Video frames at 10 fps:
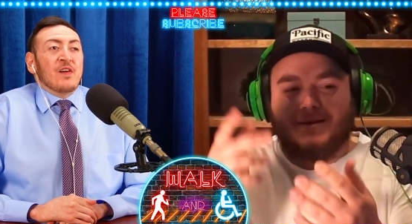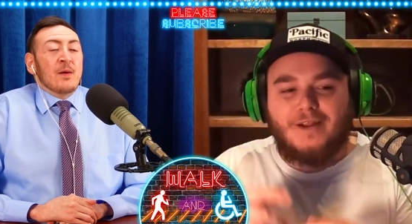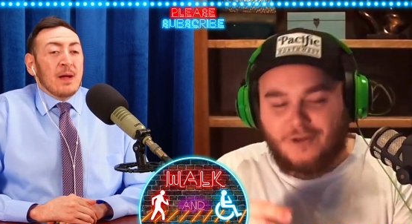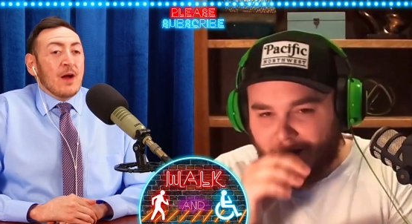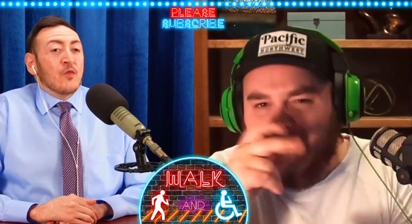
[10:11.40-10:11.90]
Speaker 1: if be
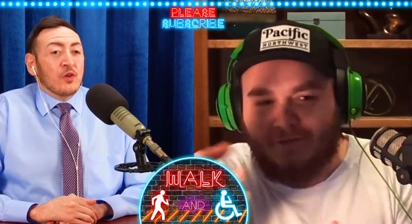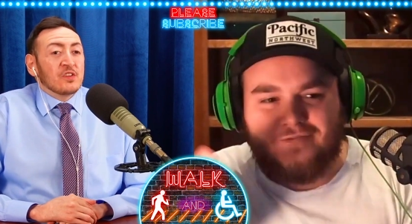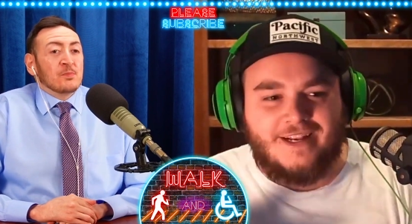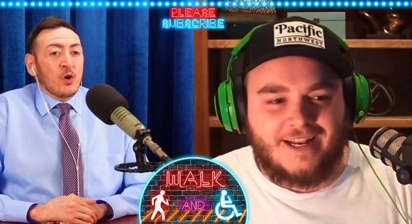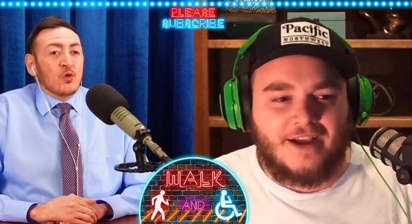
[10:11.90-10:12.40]
in the middle. If I'm
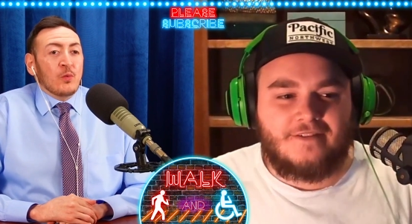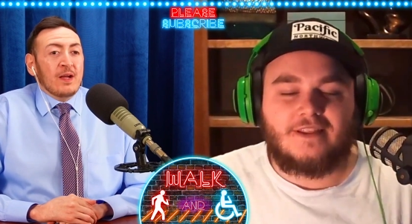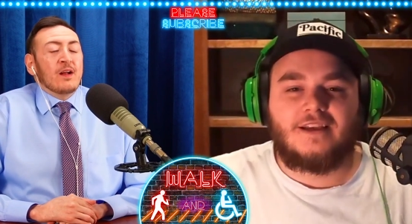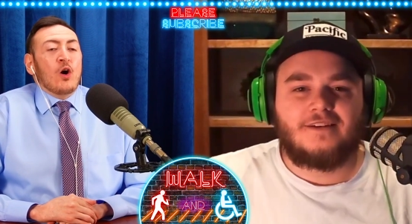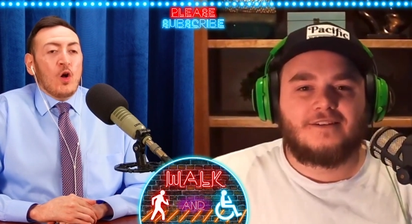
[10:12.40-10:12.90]
ever to smoke
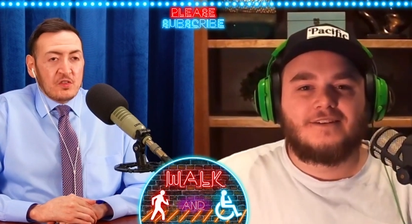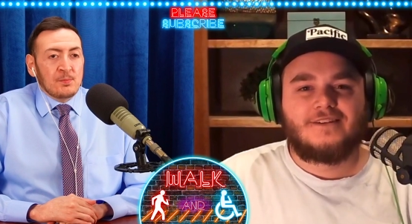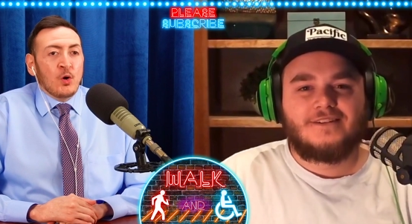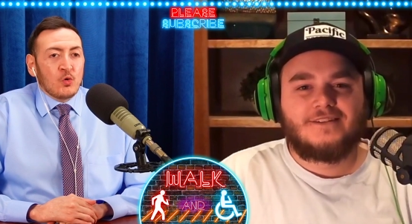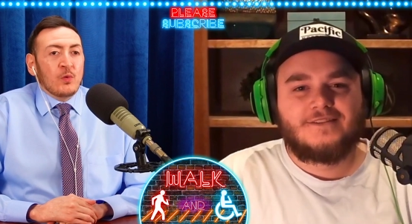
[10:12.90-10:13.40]
weed, I'll
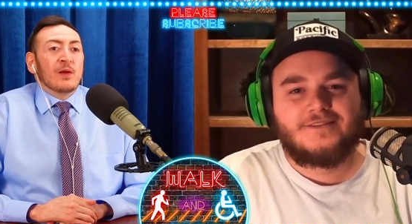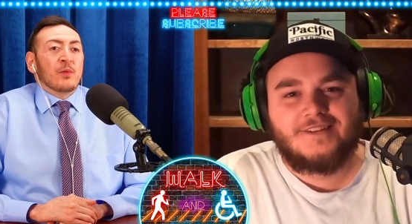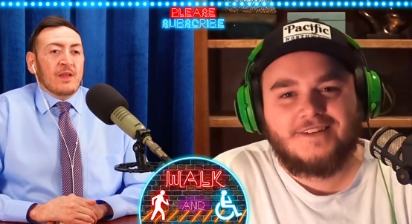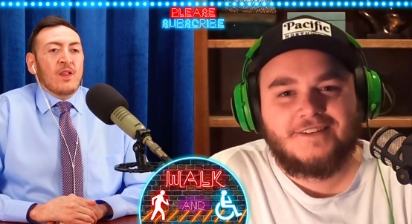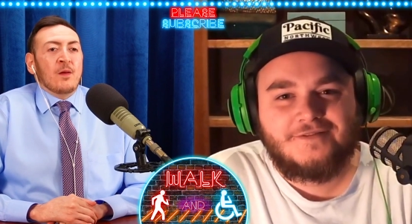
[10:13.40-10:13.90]
smoke
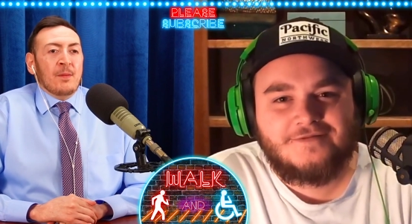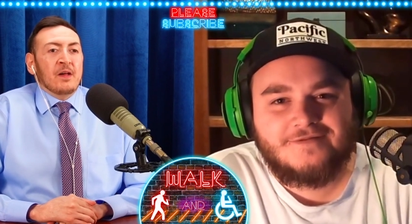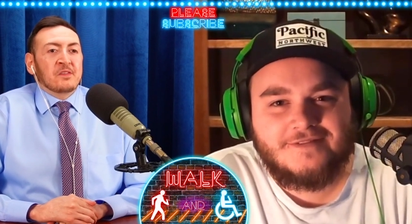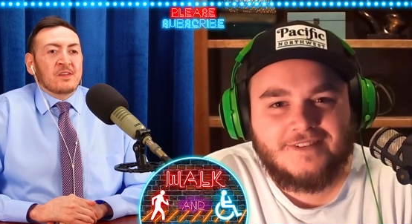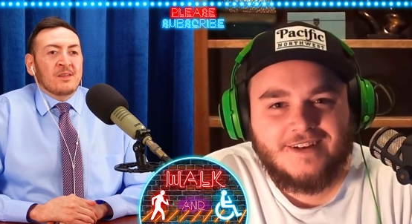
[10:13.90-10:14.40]
weed with Elon
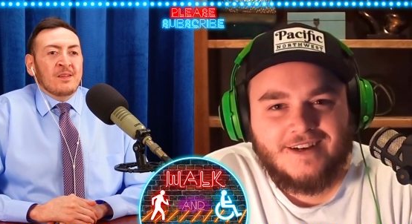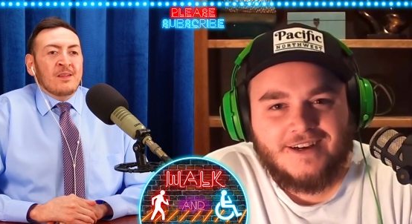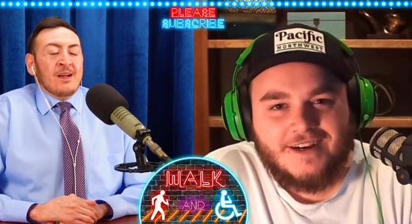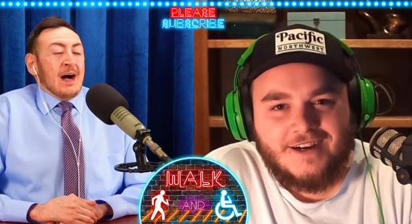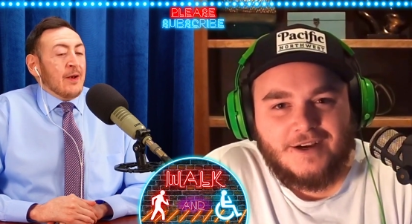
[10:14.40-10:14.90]
Musk.
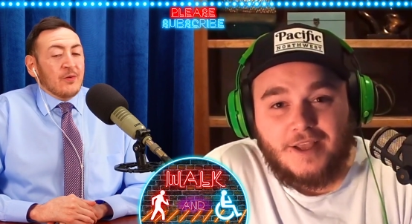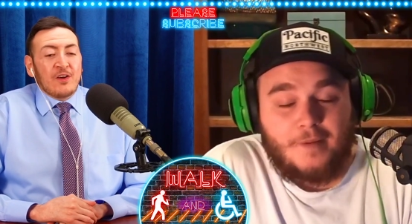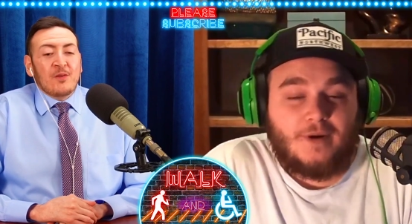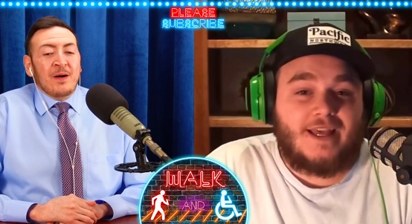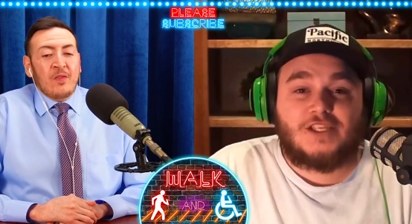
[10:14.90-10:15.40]
I
Speaker 2: don't
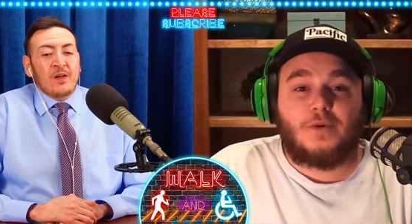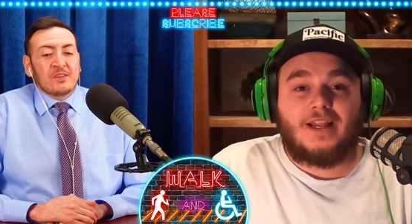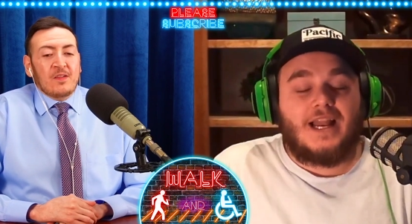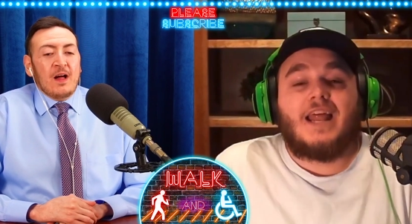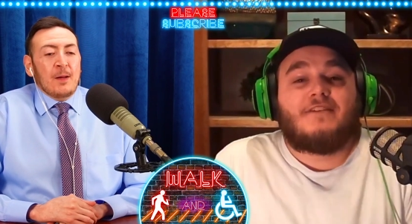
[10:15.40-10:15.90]
care. Okay, but
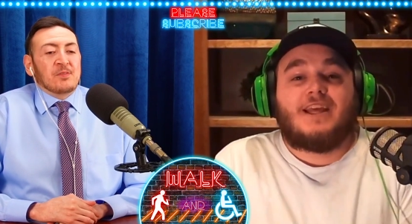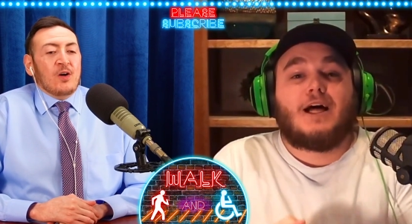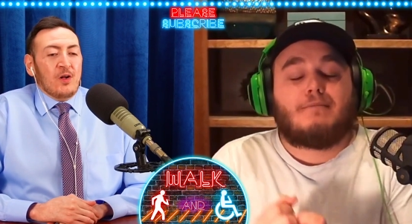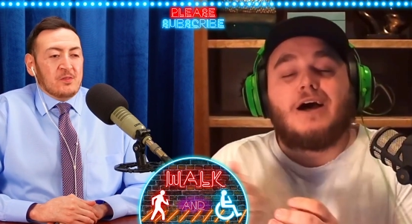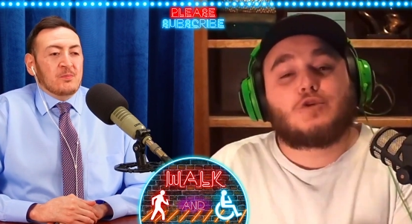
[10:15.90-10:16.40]
guess what? Collapse. Not
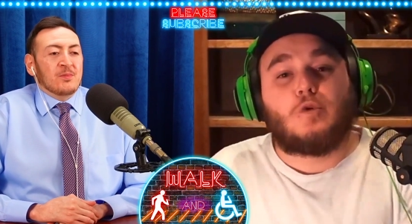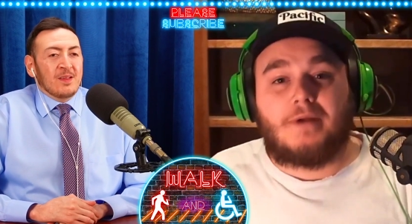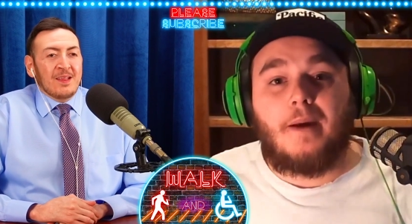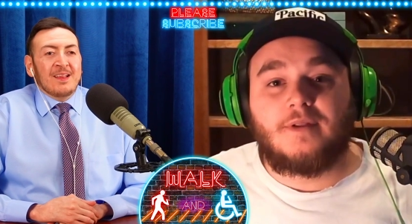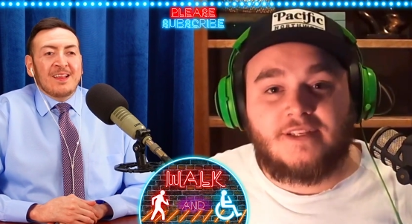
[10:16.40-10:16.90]
even Elon Musk
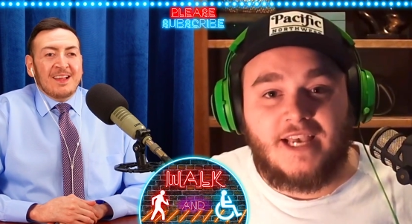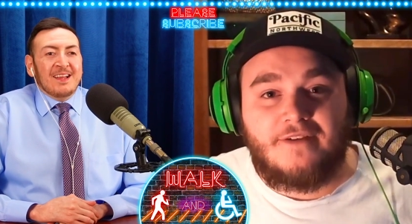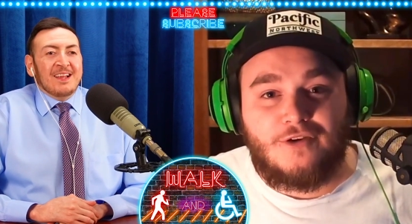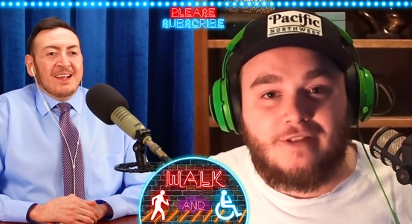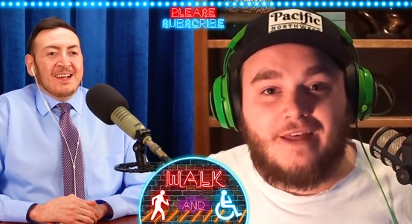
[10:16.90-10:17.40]
will be able to
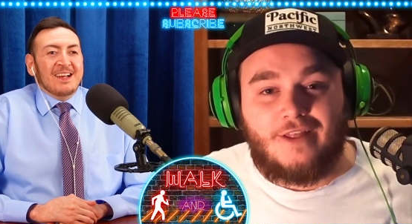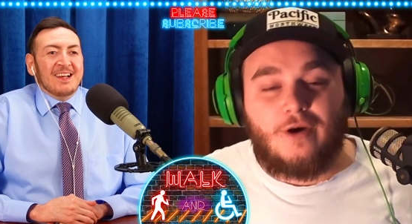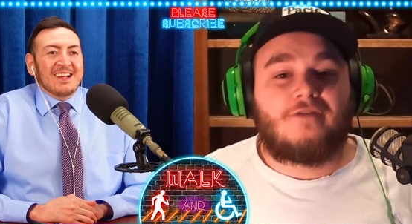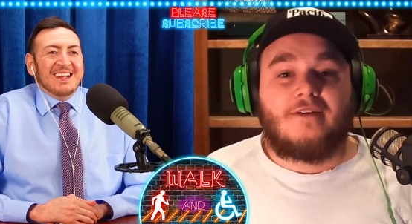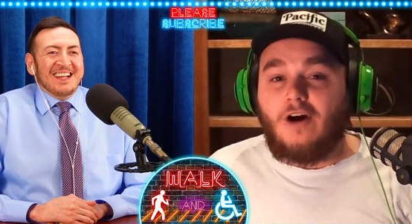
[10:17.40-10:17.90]
save you
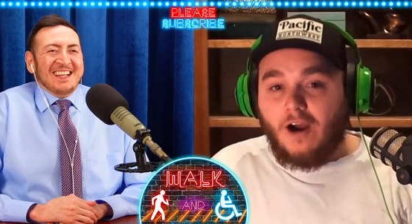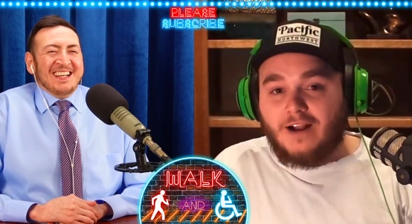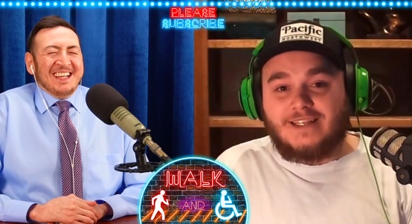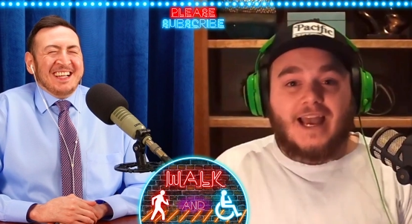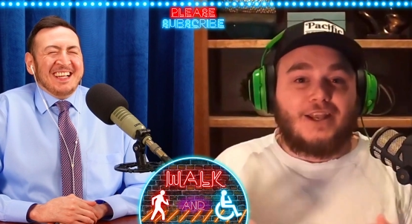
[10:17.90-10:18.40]
then, though. If you have a
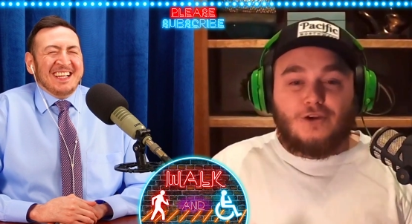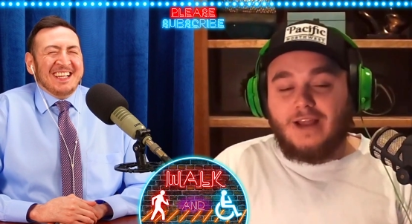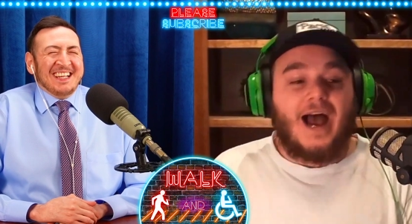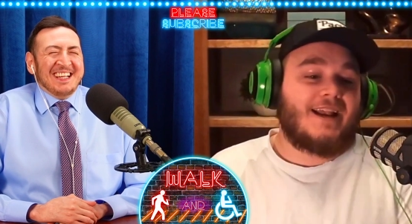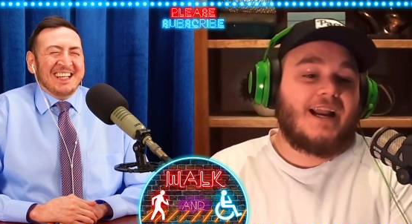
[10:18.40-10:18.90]
heart attack
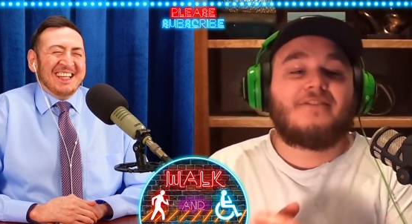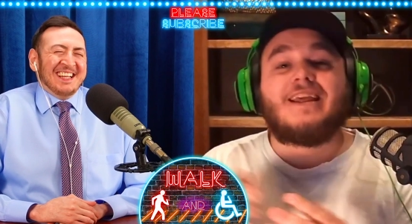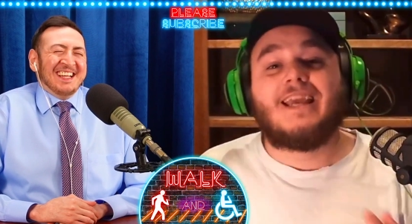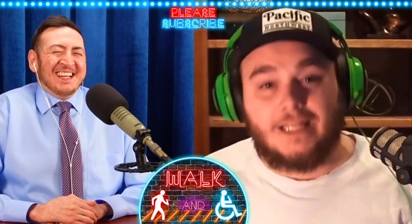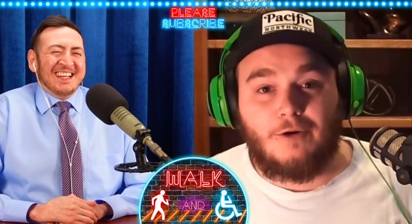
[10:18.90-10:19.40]
and you die,
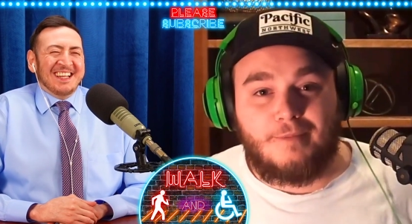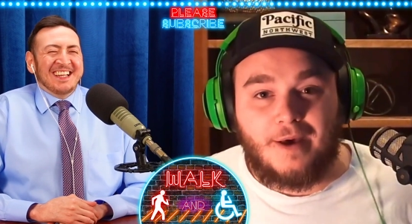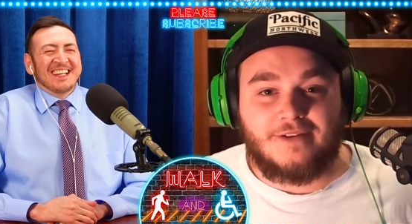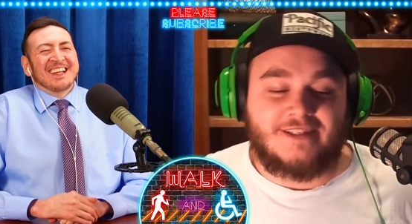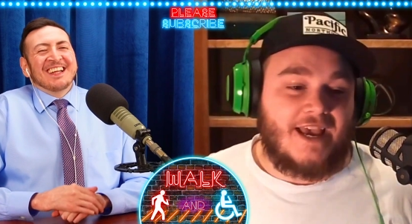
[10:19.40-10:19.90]
not even Elon
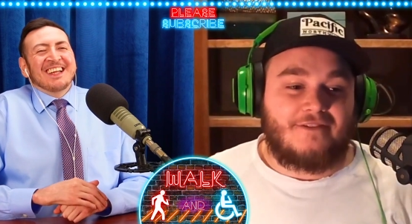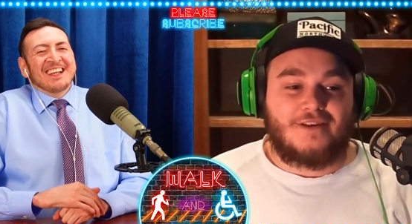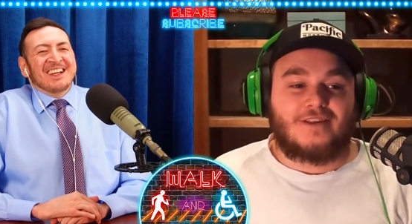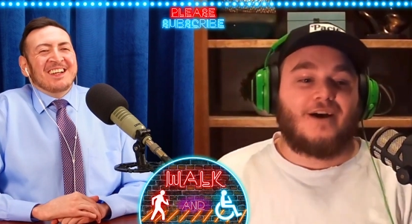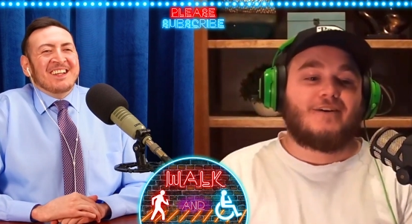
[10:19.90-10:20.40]
will be able to
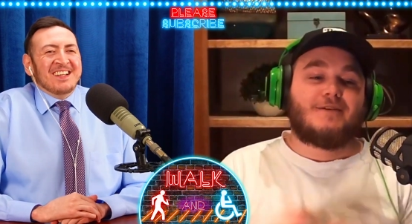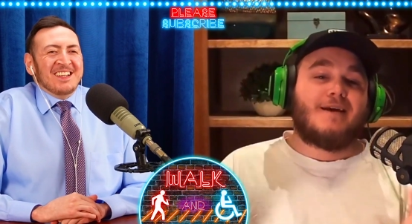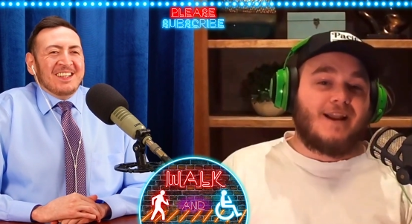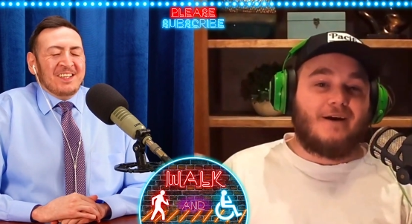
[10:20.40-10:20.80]
save you. So you may